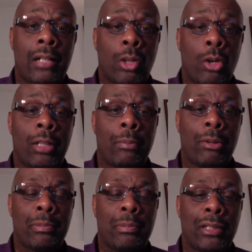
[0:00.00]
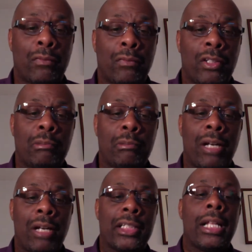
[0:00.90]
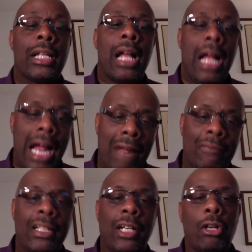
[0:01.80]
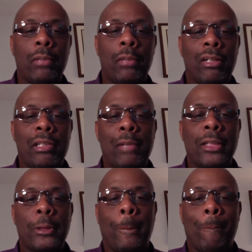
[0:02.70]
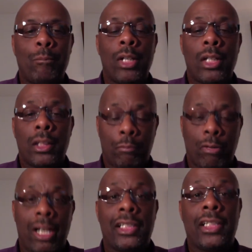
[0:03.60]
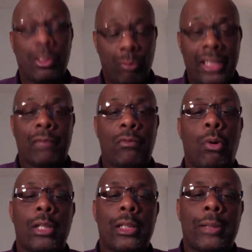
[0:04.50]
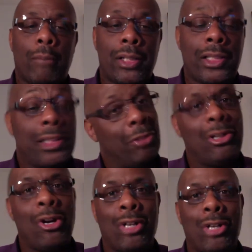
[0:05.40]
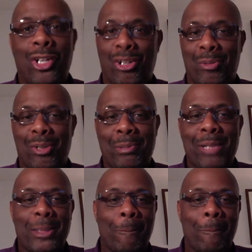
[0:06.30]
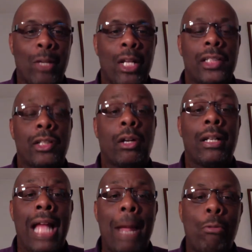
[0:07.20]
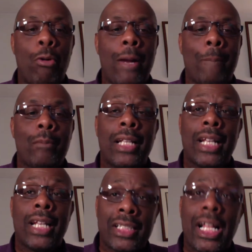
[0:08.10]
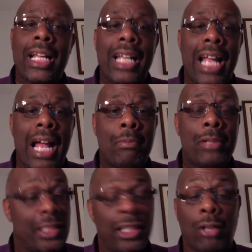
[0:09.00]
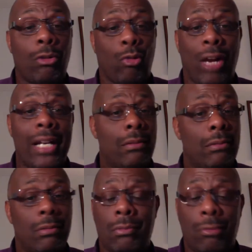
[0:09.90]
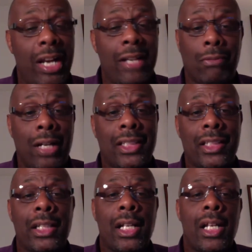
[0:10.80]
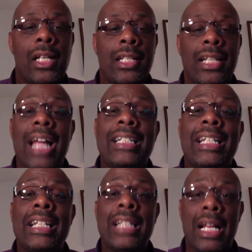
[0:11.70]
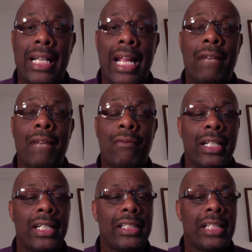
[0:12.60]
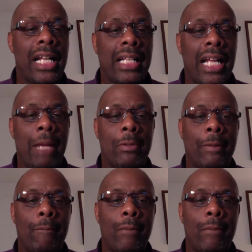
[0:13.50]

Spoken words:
early bird special for those prices. After the early bird special, the prices increase, of course, because it's no longer the early bird special. So at that point, the inside cabin is still great prices. $19.98 for the inside cabin,